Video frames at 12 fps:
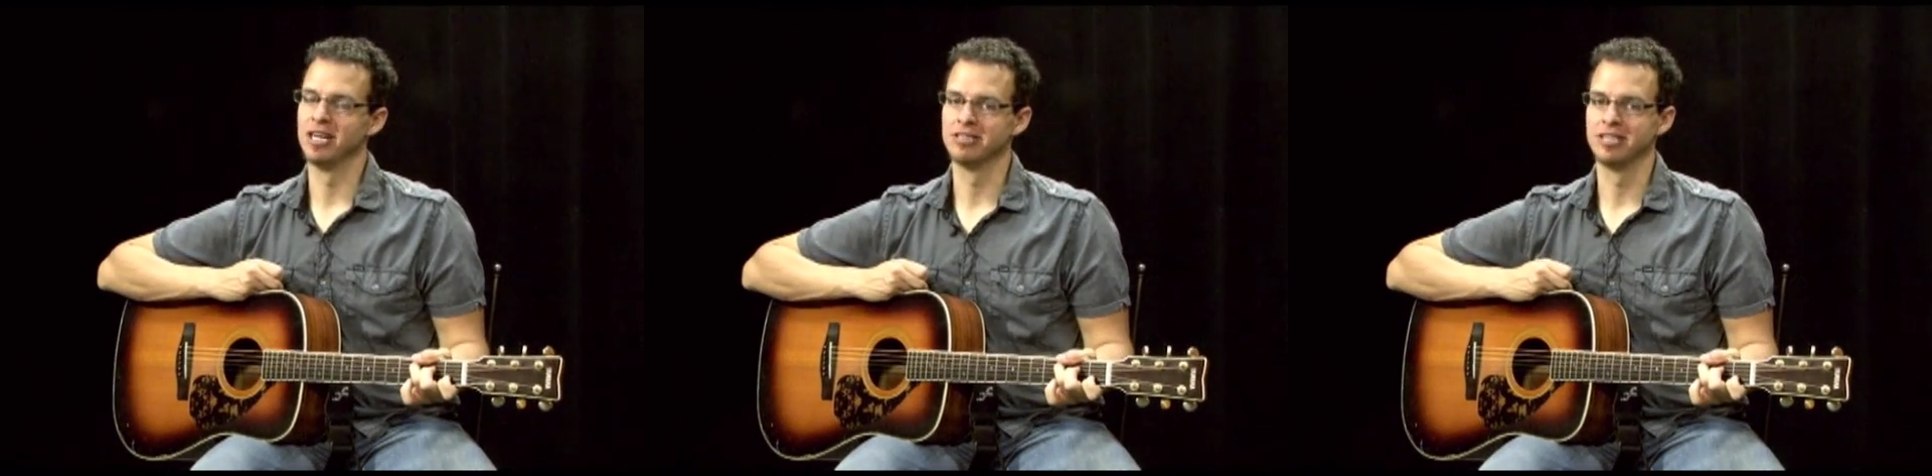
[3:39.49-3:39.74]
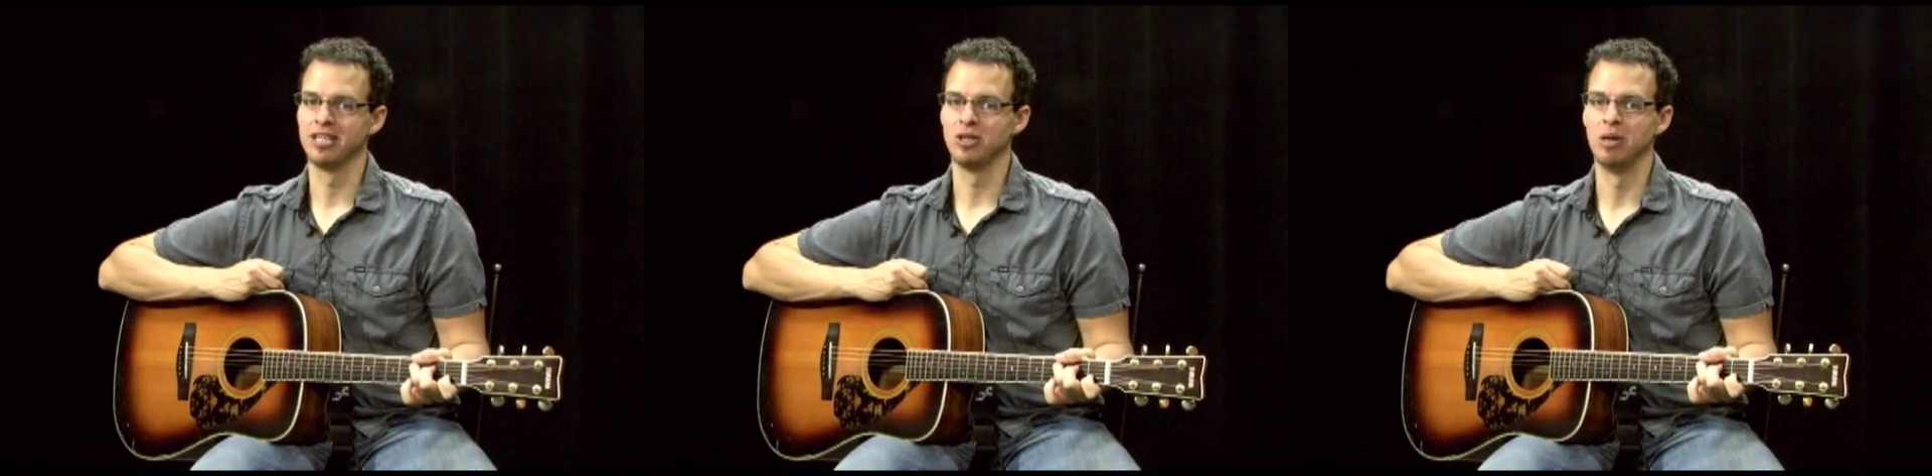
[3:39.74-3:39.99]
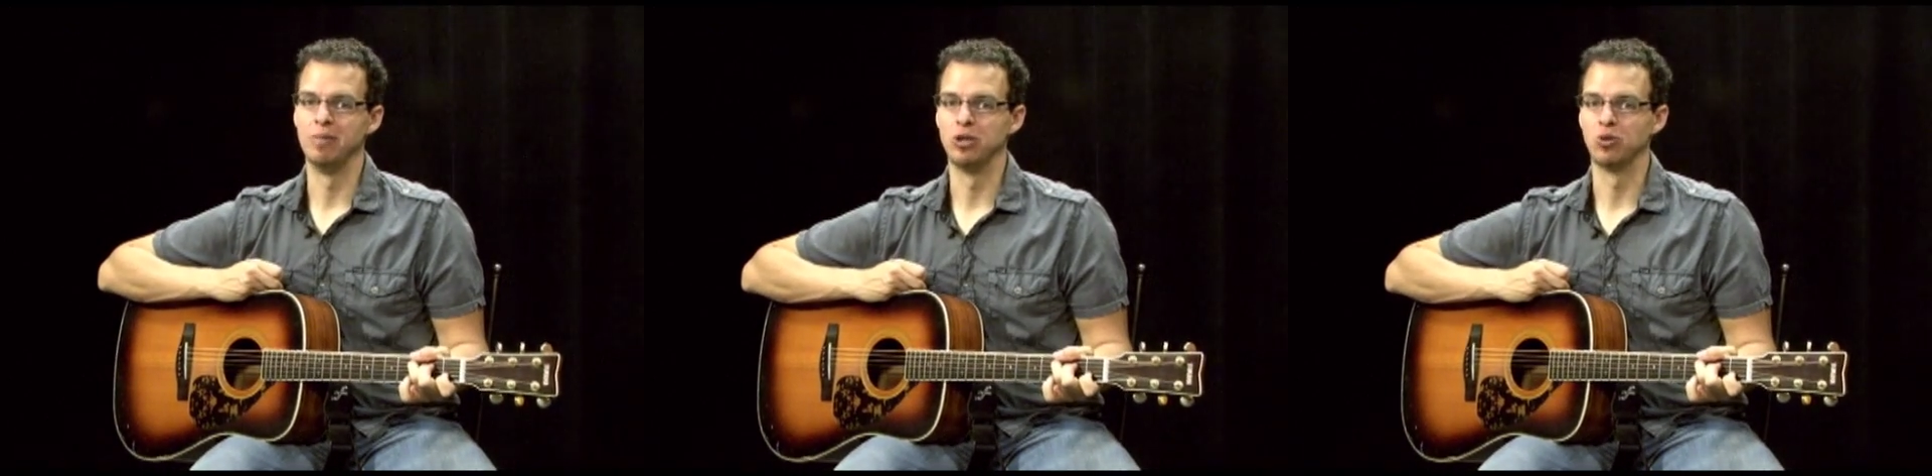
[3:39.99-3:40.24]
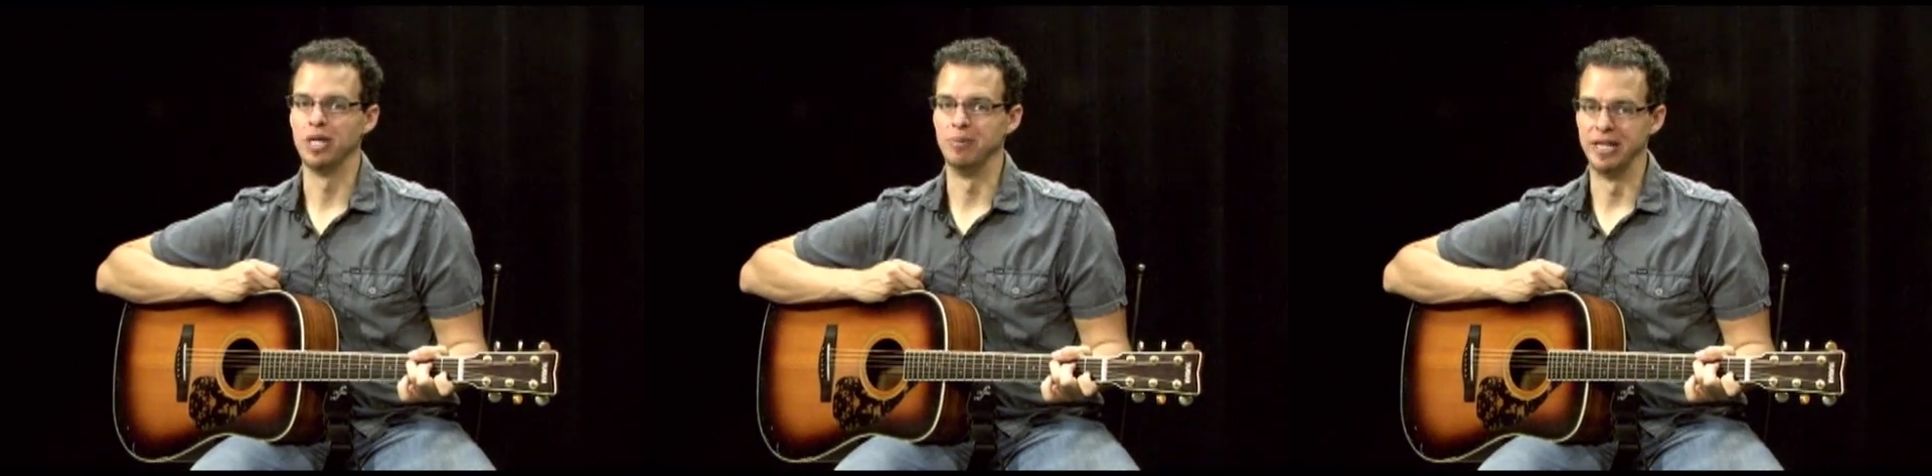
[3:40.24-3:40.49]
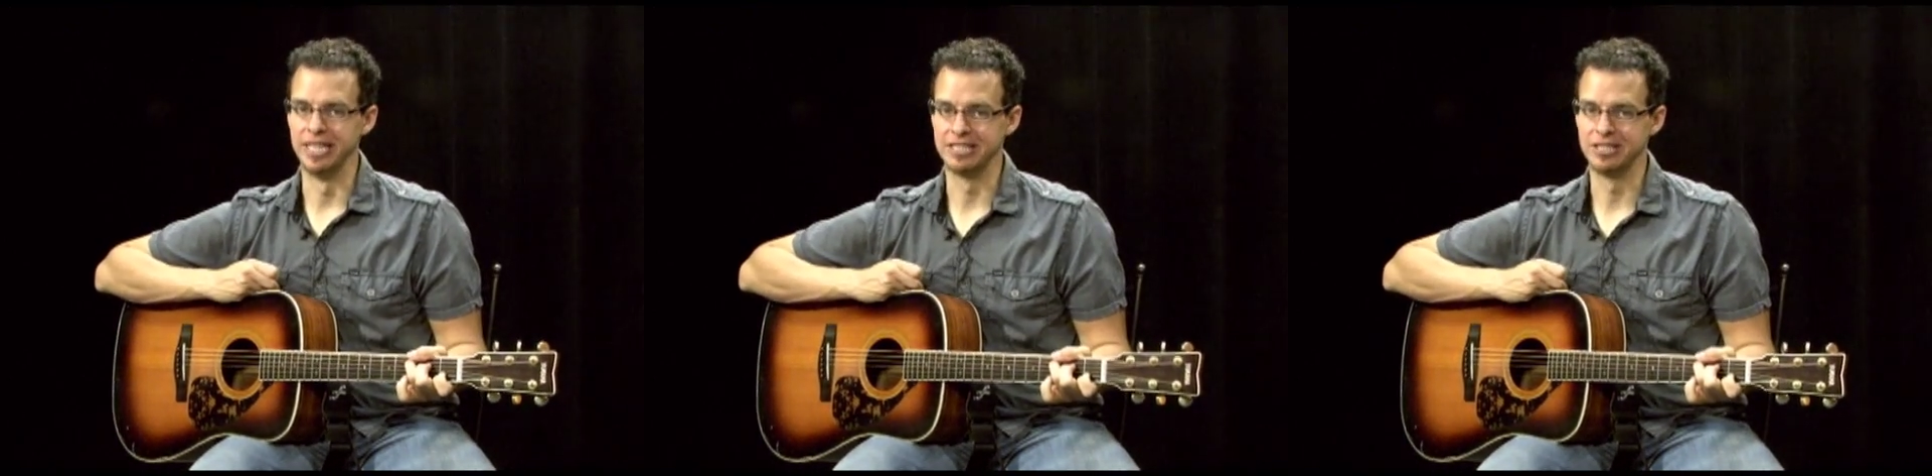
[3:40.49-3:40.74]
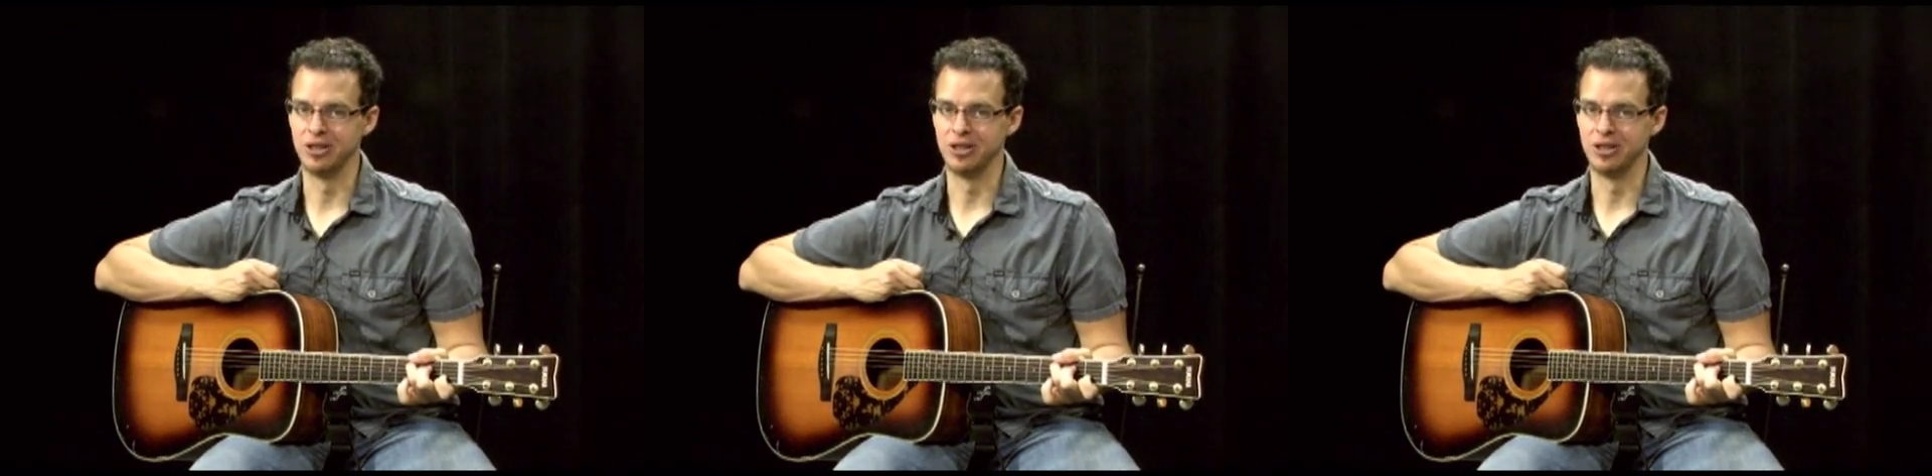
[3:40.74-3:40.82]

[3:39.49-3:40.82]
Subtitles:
It'll take you maybe 20 minutes.